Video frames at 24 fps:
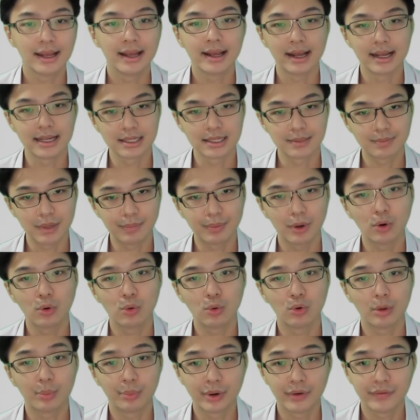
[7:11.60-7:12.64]
as people who
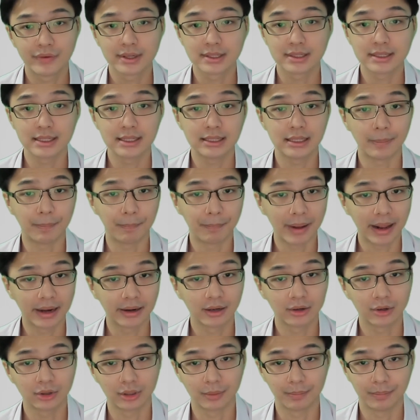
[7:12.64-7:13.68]
were previously
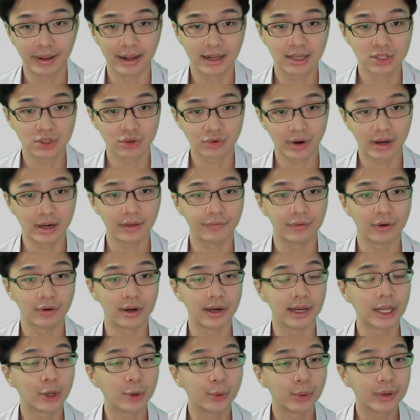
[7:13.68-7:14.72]
dependent on the bank's credit for
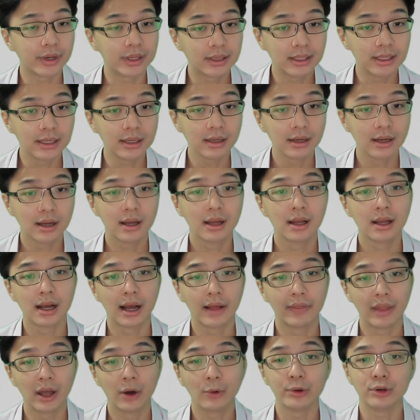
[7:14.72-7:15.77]
liquidity are
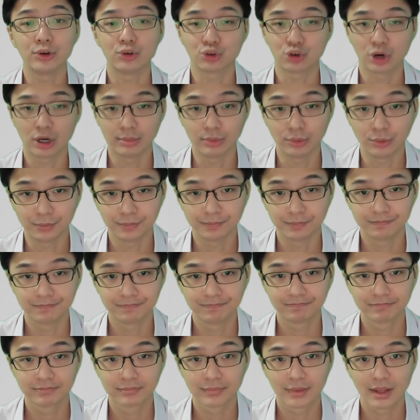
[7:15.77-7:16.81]
now in trouble.
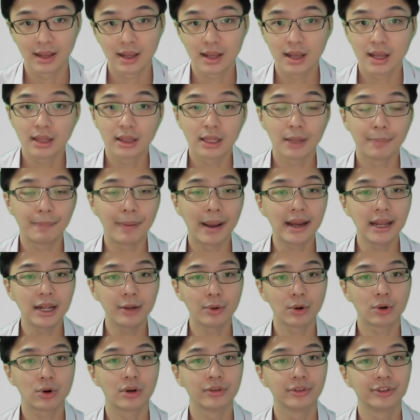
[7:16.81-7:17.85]
The panic
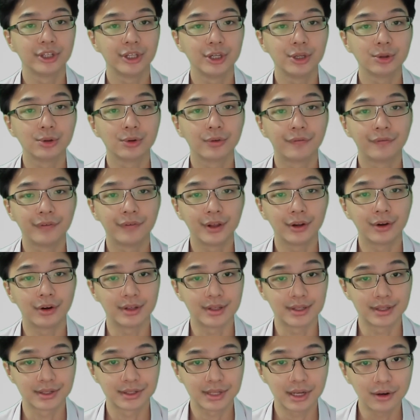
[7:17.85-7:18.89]
will continue to feed on
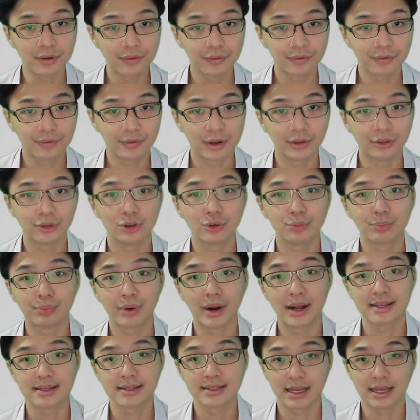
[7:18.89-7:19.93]
itself until
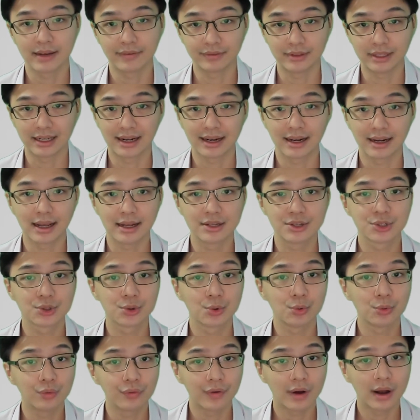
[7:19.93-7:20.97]
prices have declined
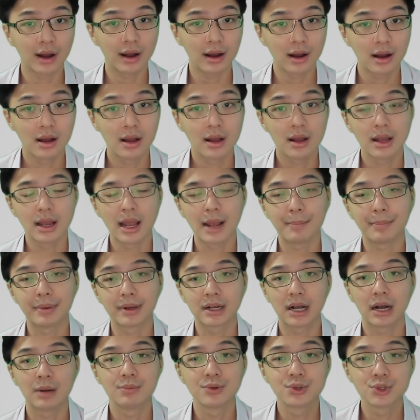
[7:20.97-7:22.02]
so far and
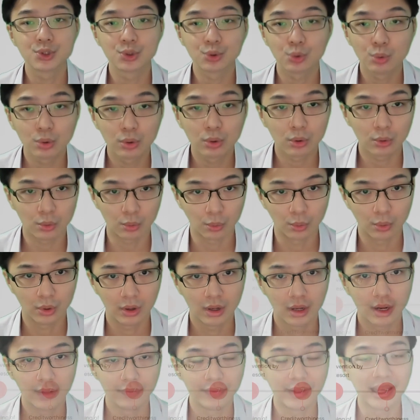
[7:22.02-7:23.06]
become so low
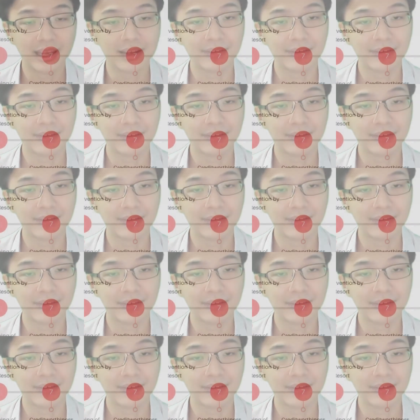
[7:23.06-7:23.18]
that